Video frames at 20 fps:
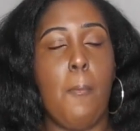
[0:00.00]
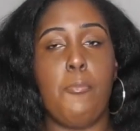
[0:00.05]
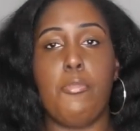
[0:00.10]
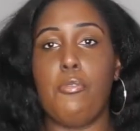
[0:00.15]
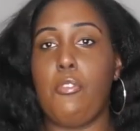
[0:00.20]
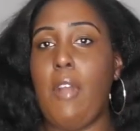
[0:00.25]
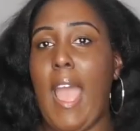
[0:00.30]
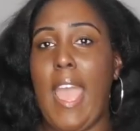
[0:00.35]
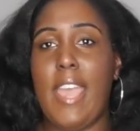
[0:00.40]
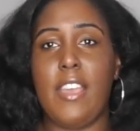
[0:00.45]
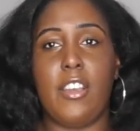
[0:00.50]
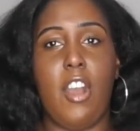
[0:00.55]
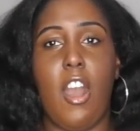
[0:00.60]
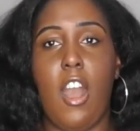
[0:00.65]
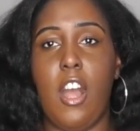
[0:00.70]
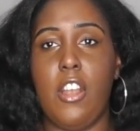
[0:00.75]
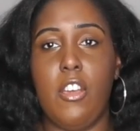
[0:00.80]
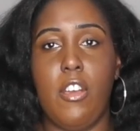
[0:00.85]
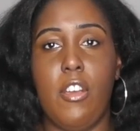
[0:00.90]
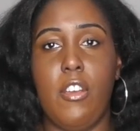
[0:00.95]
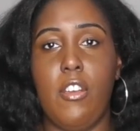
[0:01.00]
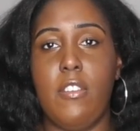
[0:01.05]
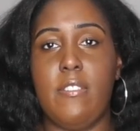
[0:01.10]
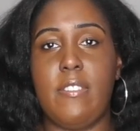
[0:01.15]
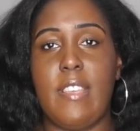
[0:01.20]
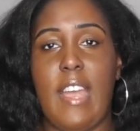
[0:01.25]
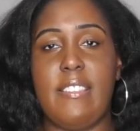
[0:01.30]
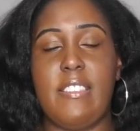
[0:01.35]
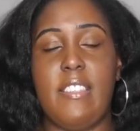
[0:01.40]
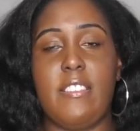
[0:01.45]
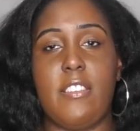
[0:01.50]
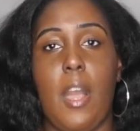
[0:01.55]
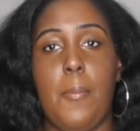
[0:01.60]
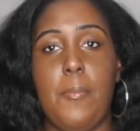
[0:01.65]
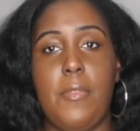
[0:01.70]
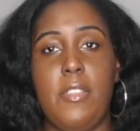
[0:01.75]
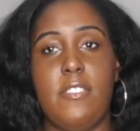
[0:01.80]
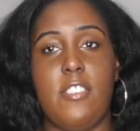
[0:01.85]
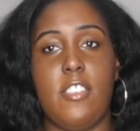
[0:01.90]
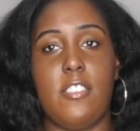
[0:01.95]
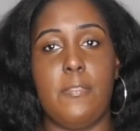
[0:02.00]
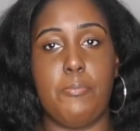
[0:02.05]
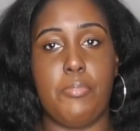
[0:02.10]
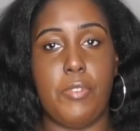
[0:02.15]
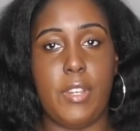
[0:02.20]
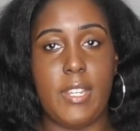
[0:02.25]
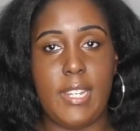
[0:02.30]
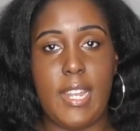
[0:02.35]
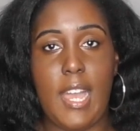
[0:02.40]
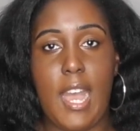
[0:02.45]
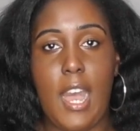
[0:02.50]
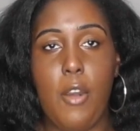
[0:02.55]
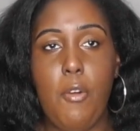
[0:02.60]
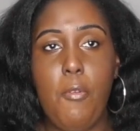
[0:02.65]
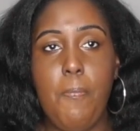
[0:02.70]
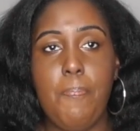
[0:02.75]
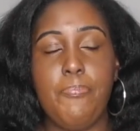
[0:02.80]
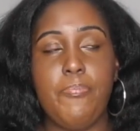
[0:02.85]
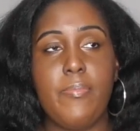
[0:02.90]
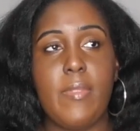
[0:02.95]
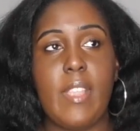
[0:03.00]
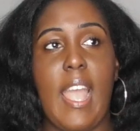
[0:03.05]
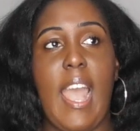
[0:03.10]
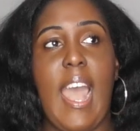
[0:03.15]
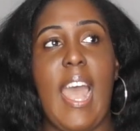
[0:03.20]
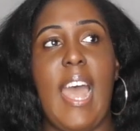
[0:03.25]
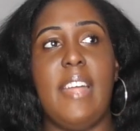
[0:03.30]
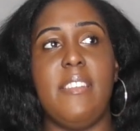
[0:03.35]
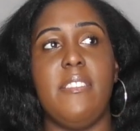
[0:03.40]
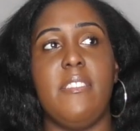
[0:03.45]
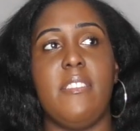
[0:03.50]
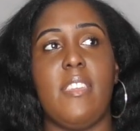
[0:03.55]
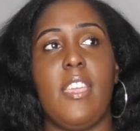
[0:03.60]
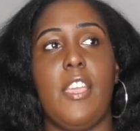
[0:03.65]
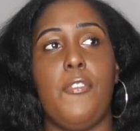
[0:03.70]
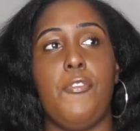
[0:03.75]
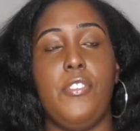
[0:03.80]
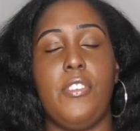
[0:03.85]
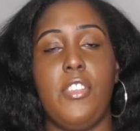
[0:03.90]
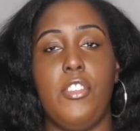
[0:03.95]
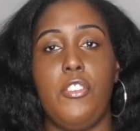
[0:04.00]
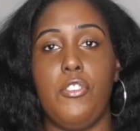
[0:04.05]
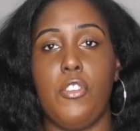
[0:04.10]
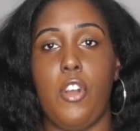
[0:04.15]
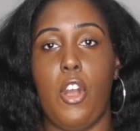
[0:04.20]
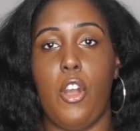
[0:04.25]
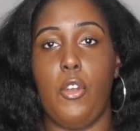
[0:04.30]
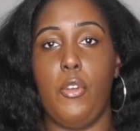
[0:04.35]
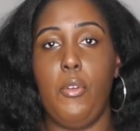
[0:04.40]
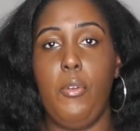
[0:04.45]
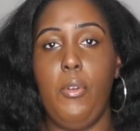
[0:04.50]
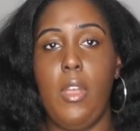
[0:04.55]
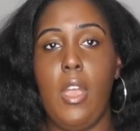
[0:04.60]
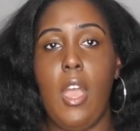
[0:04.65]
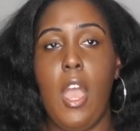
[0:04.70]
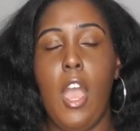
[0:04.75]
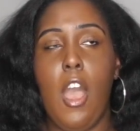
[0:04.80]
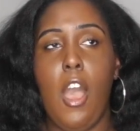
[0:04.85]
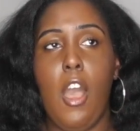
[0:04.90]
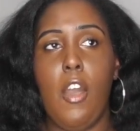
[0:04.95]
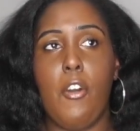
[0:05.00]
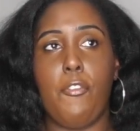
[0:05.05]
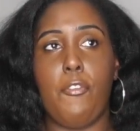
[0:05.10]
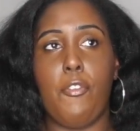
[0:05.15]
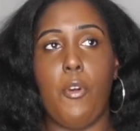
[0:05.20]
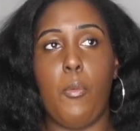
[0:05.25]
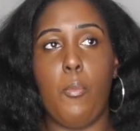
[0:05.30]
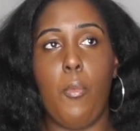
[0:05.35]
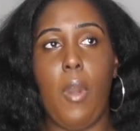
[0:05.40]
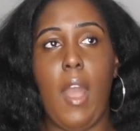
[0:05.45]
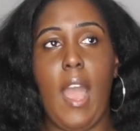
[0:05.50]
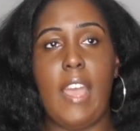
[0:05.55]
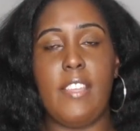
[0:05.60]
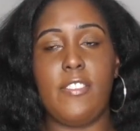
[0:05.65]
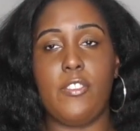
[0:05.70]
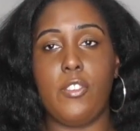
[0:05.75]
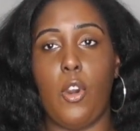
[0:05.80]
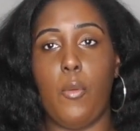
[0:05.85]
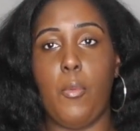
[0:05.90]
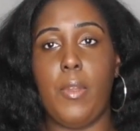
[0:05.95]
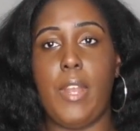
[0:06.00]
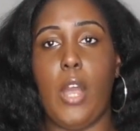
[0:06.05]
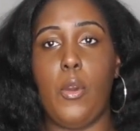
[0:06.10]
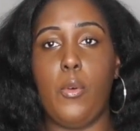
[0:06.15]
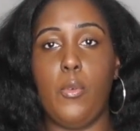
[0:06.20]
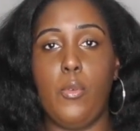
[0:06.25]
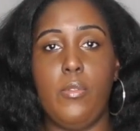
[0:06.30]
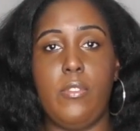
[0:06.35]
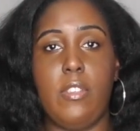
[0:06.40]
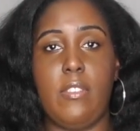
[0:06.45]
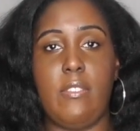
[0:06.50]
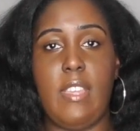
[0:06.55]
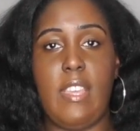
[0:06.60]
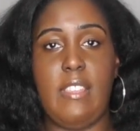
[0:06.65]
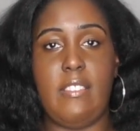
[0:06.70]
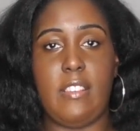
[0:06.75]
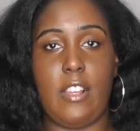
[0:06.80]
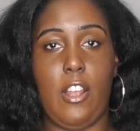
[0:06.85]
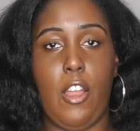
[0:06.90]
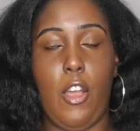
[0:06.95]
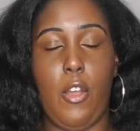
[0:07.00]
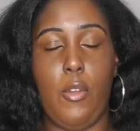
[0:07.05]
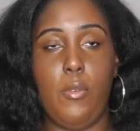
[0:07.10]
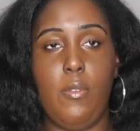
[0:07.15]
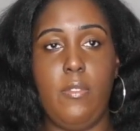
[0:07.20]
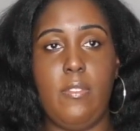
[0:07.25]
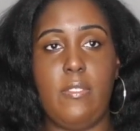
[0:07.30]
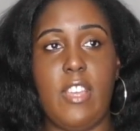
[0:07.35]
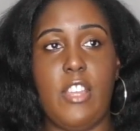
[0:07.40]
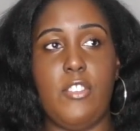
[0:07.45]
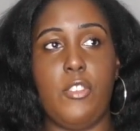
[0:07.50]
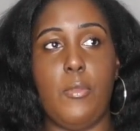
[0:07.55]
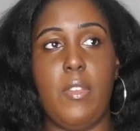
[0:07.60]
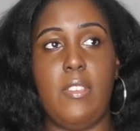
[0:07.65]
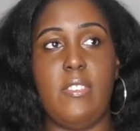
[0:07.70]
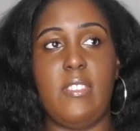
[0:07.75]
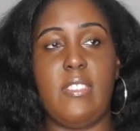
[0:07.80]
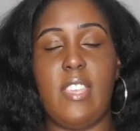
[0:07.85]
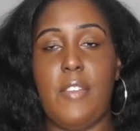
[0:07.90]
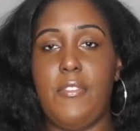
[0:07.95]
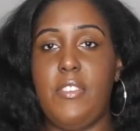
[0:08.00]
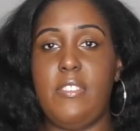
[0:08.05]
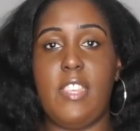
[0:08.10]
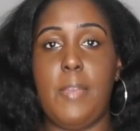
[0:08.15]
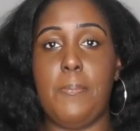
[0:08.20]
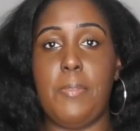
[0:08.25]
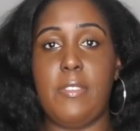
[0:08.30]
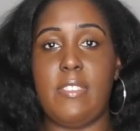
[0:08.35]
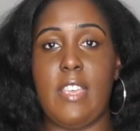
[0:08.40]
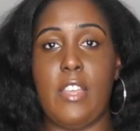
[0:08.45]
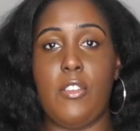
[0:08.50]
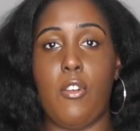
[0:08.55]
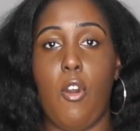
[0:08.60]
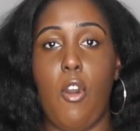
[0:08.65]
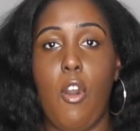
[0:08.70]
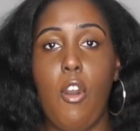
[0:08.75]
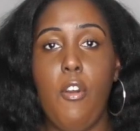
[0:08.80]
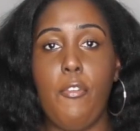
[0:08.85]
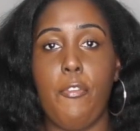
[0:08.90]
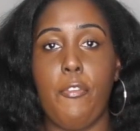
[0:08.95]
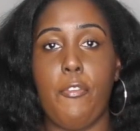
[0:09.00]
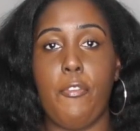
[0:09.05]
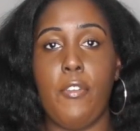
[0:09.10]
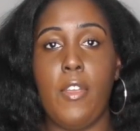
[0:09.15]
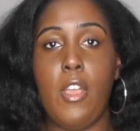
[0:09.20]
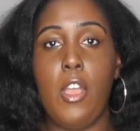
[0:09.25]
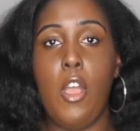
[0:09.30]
bright colours as it's coming into spring now. And if you didn't know, from what I saw when I ordered these clothes, they're doing seventy percent off